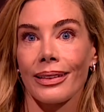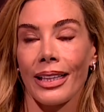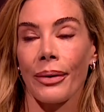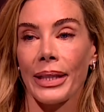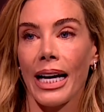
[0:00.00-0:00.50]

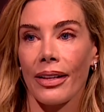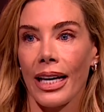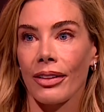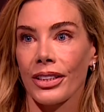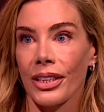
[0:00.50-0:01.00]
going out
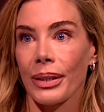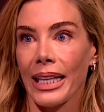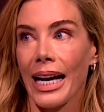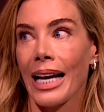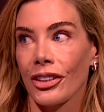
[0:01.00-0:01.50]
there and doing
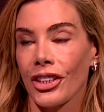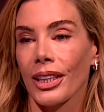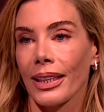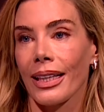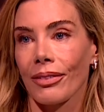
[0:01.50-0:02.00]
it and
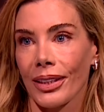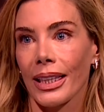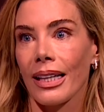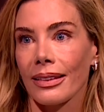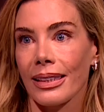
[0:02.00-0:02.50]
juggling
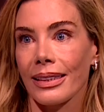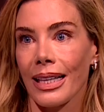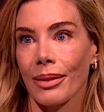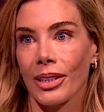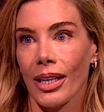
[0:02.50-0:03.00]
everything else at the
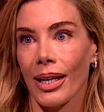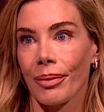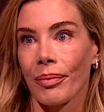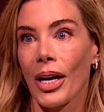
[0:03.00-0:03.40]
same time,